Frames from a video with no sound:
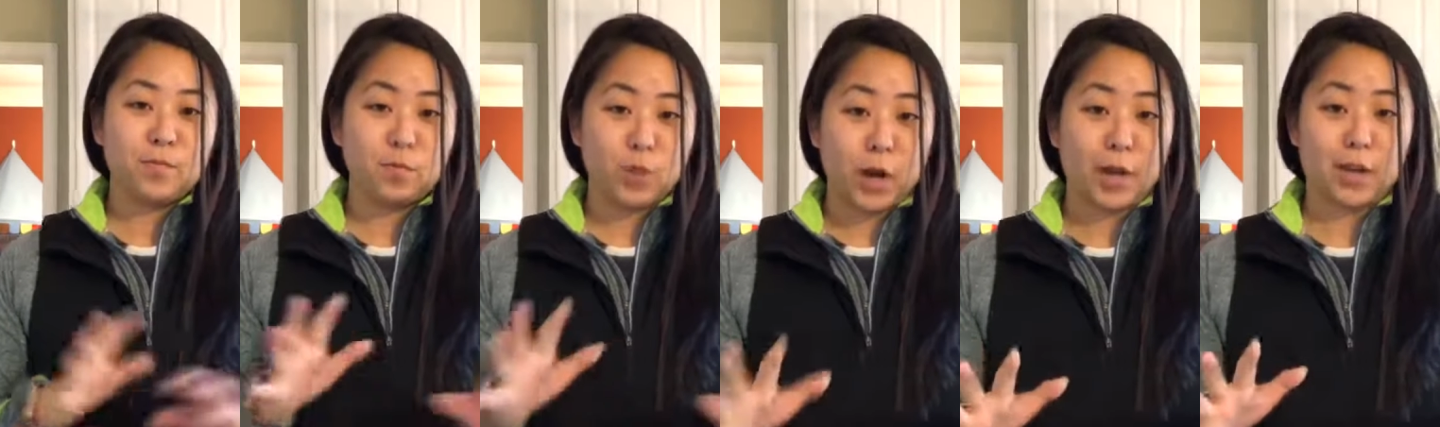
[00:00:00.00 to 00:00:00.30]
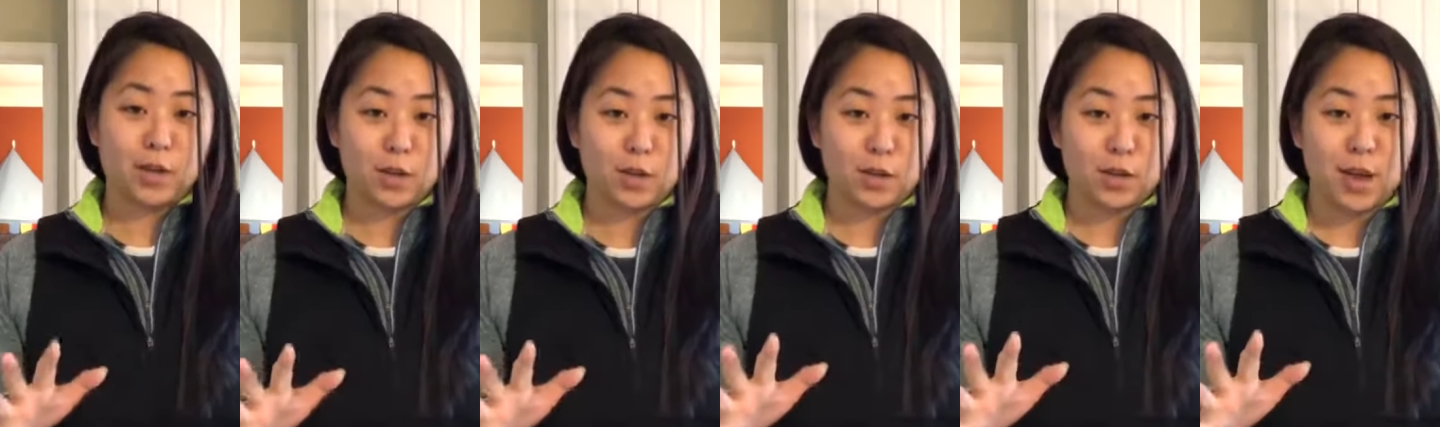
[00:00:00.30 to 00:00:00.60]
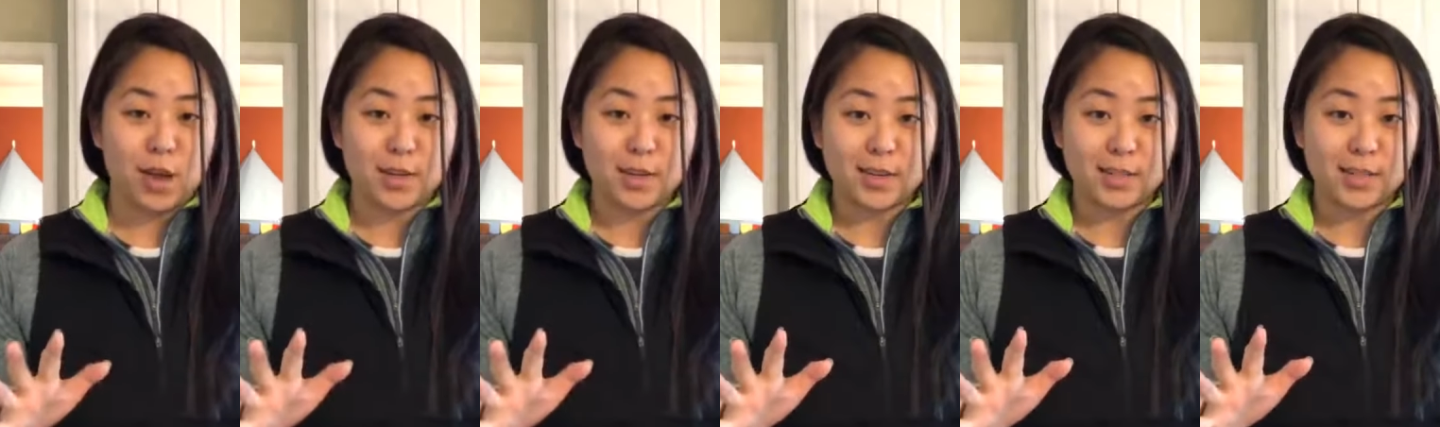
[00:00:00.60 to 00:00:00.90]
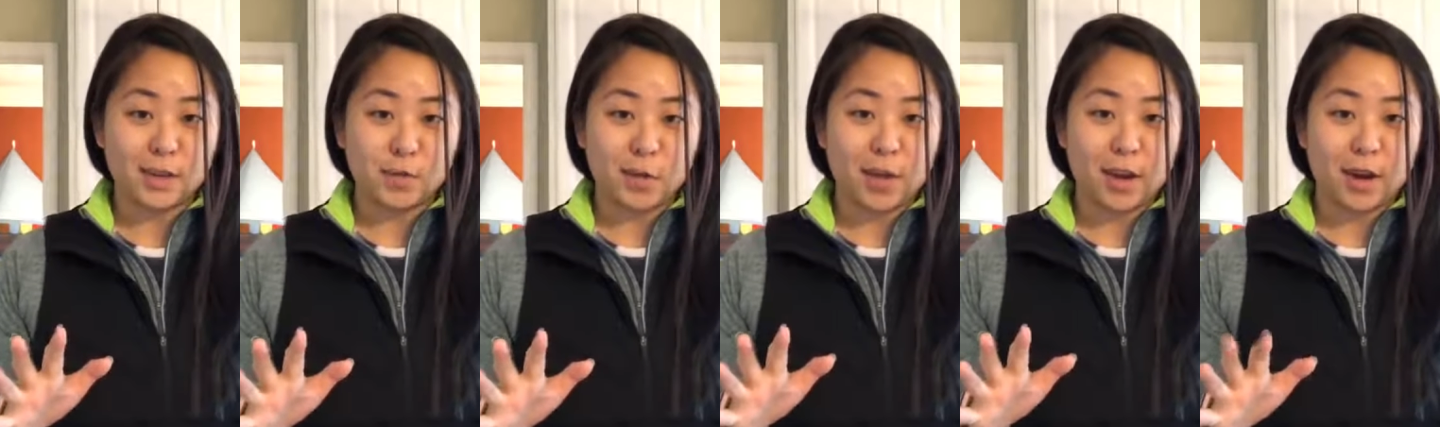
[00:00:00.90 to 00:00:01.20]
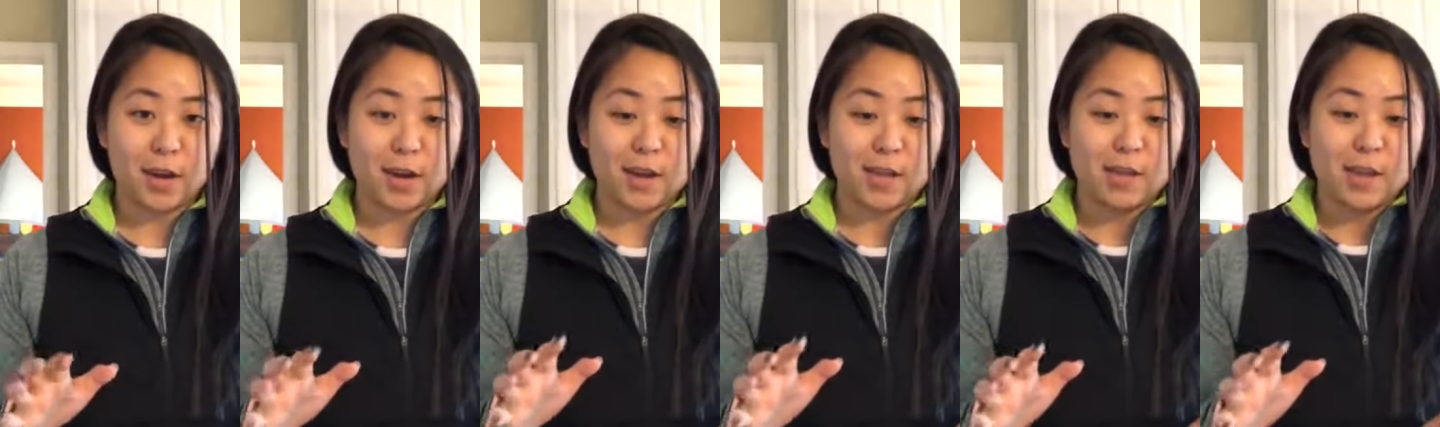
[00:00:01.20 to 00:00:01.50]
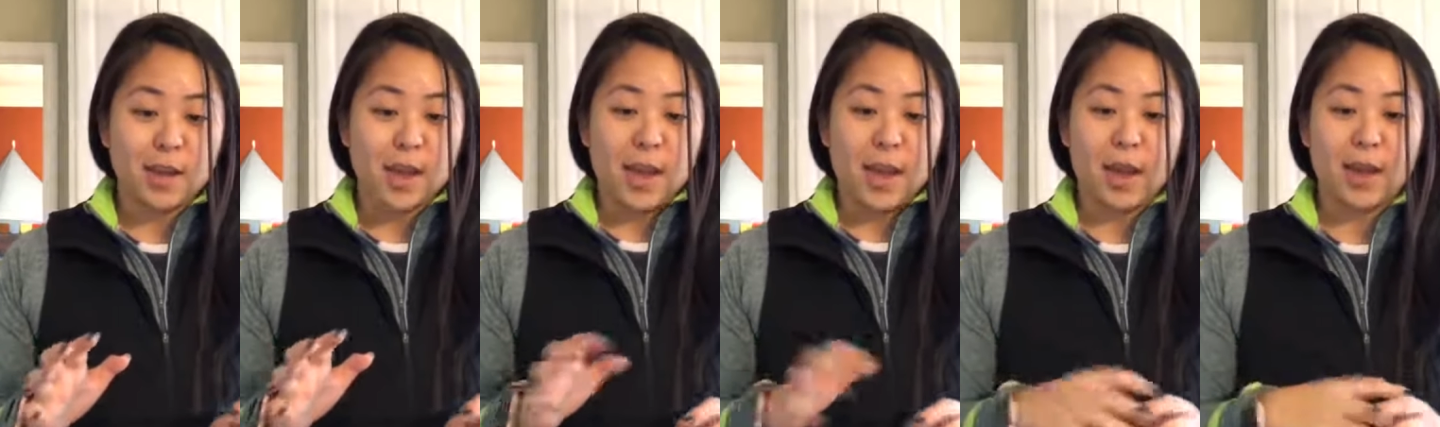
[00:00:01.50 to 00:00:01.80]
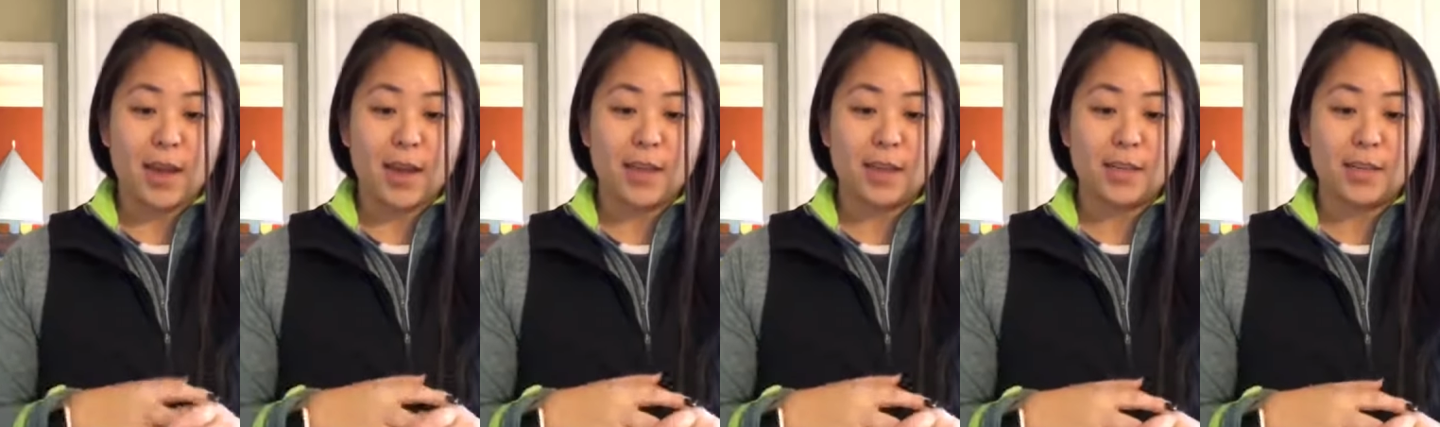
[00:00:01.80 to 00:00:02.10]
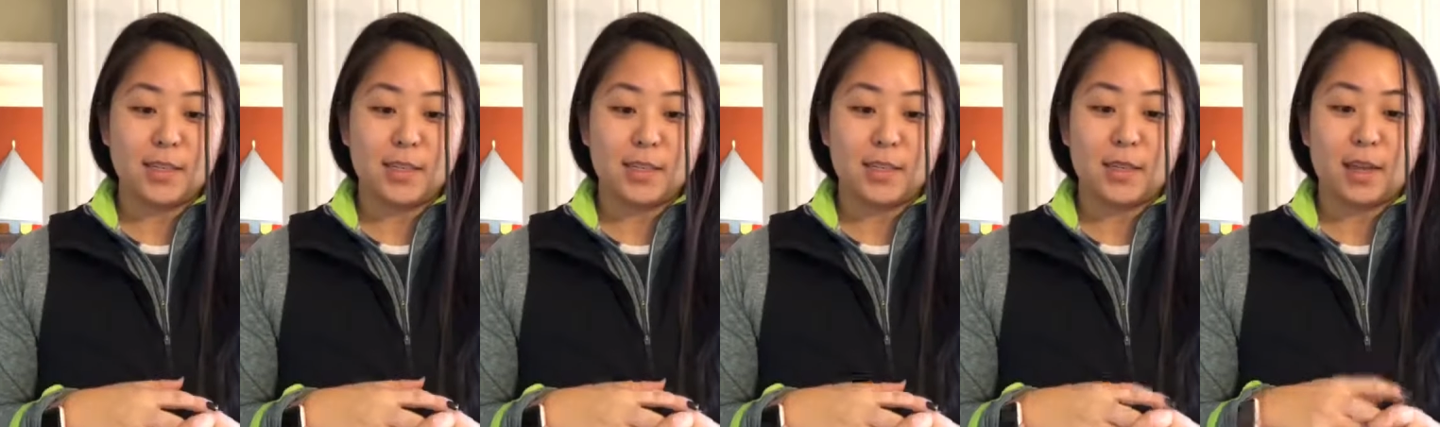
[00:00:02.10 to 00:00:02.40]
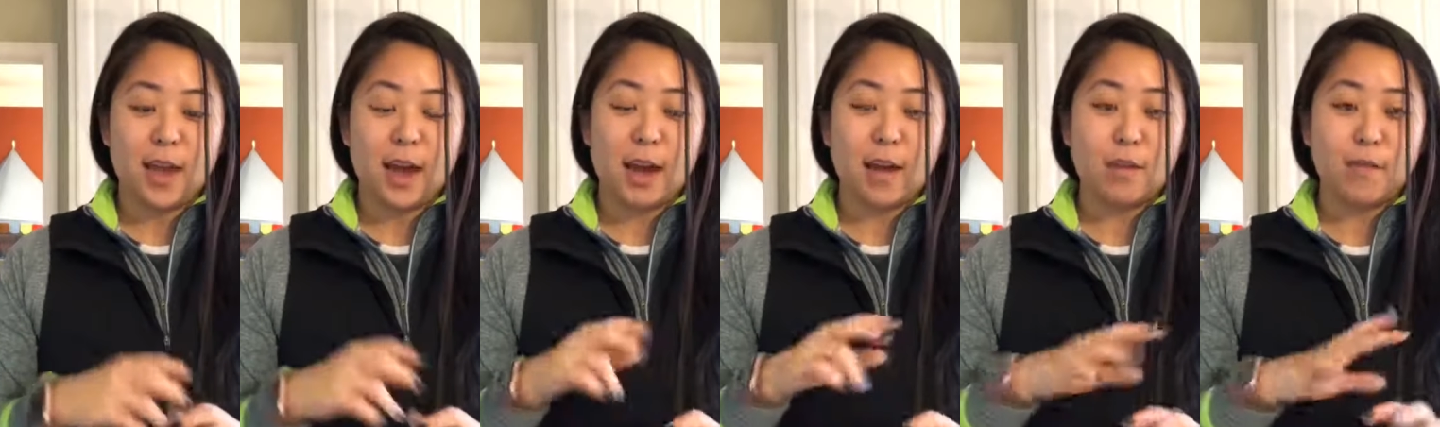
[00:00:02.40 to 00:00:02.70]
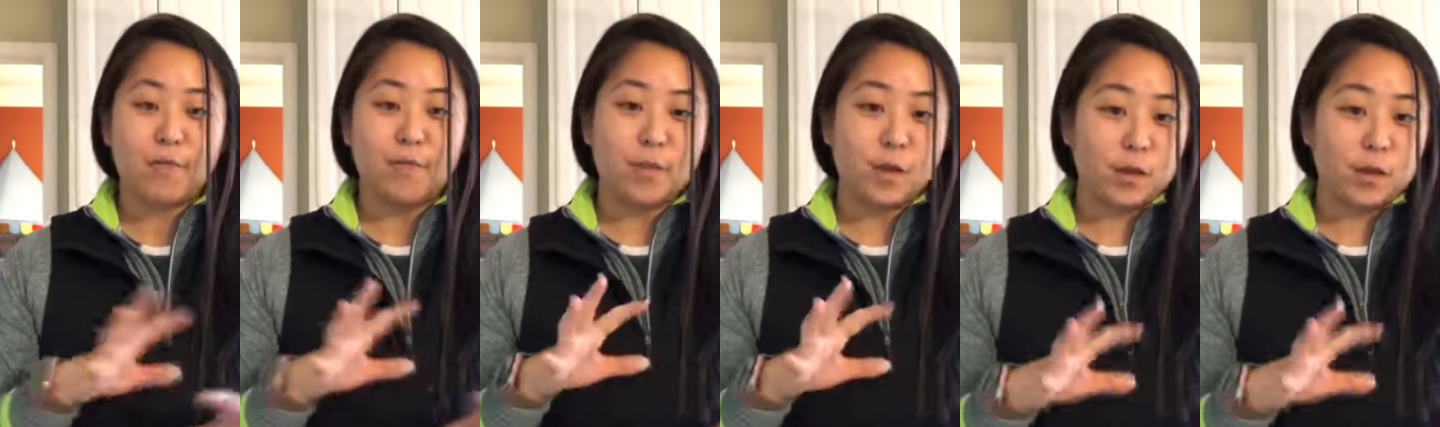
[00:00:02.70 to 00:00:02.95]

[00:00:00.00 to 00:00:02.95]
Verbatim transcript: regular lattes that we carry. And out of